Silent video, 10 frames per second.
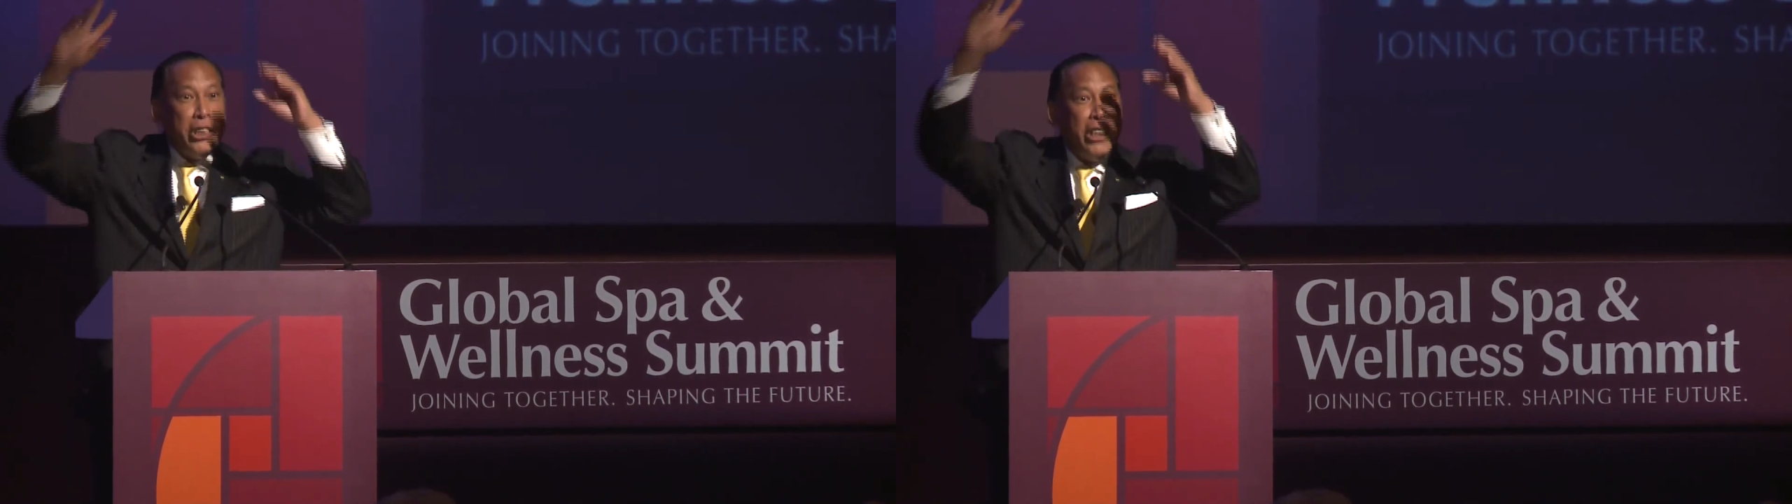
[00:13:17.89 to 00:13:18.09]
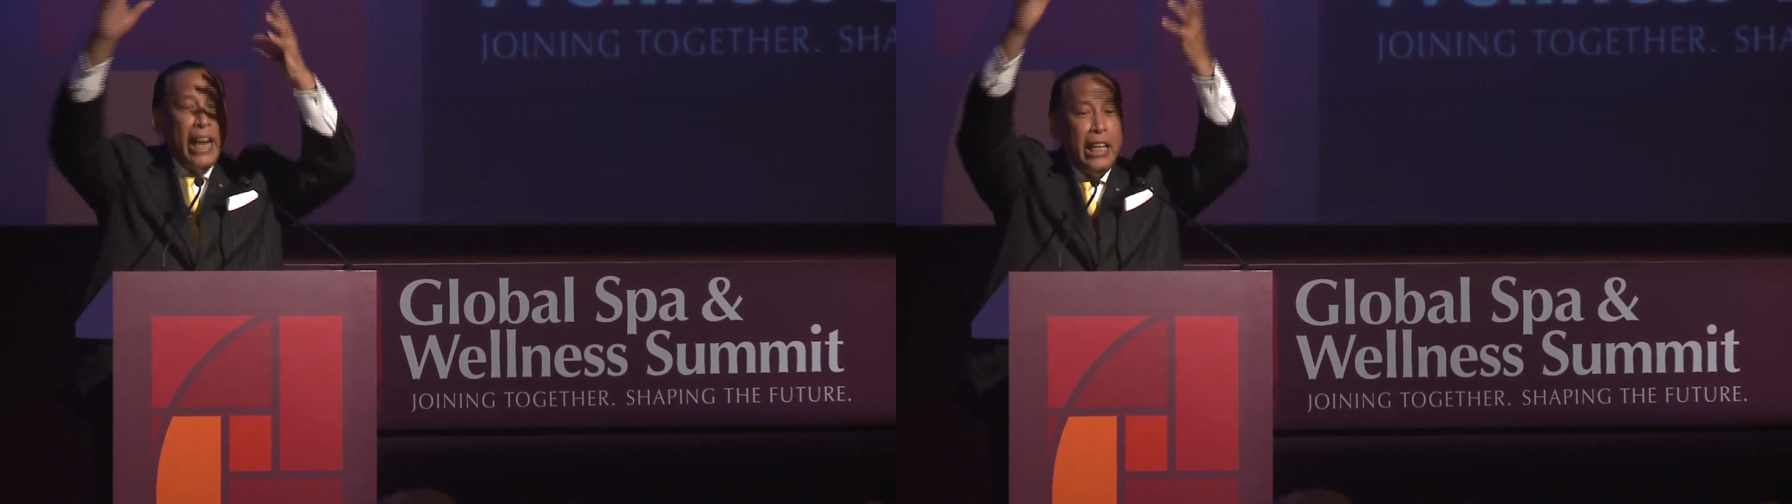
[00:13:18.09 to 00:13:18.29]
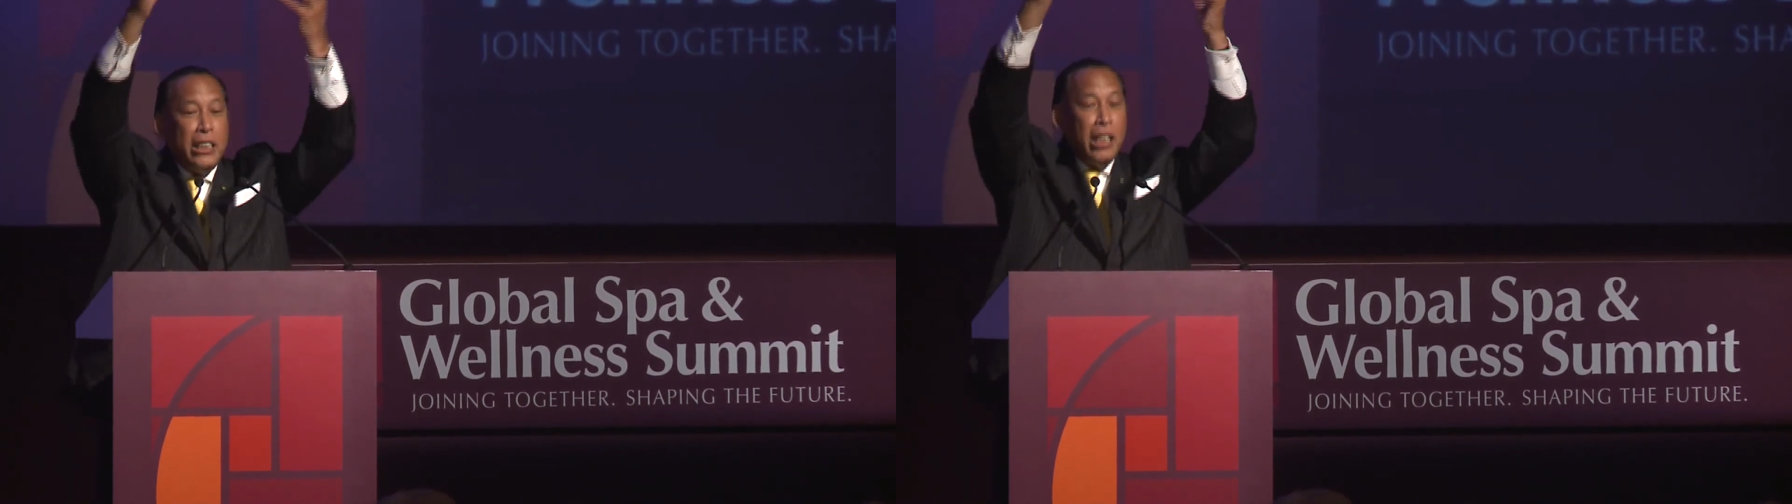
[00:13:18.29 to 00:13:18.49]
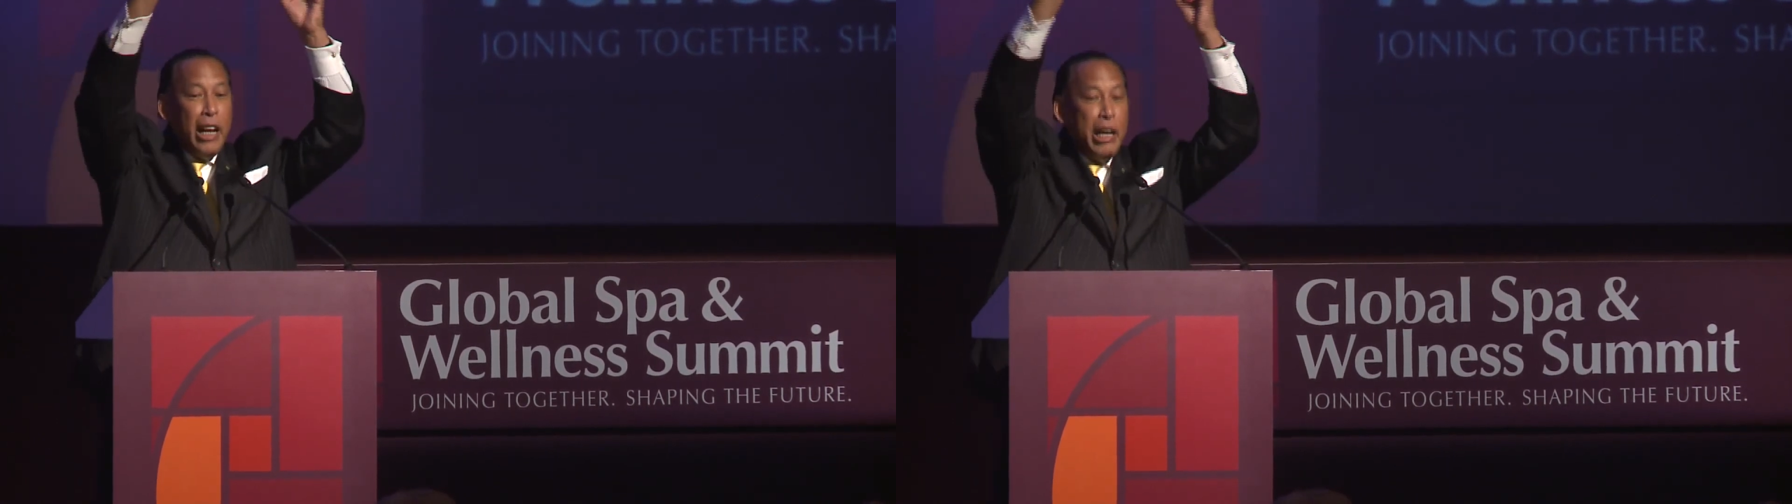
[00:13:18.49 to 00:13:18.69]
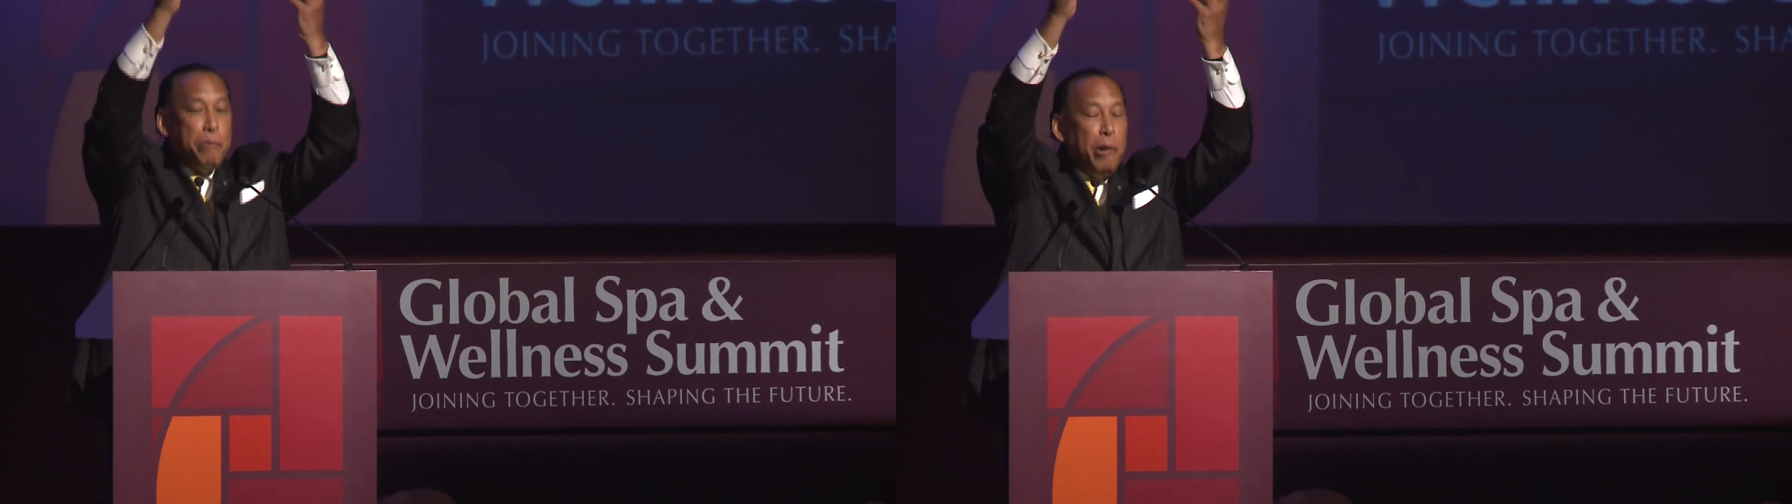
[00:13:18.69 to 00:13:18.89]
change the
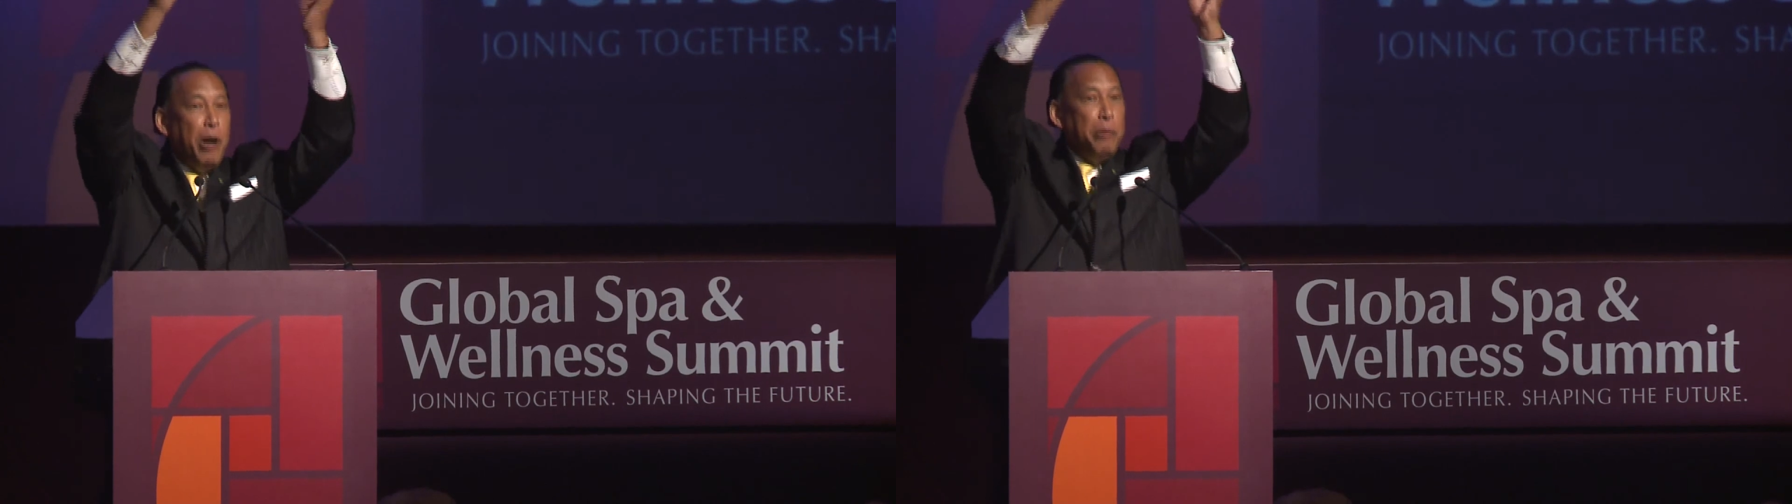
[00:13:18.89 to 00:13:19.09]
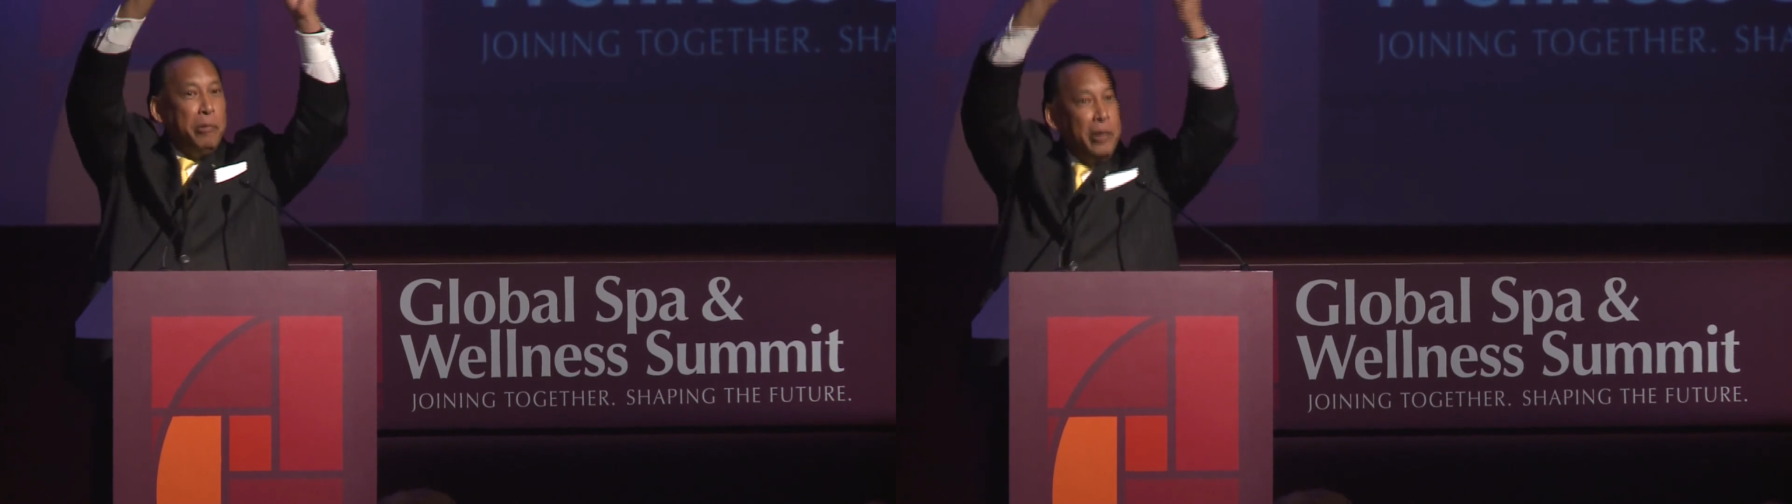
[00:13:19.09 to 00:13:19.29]
light bulb,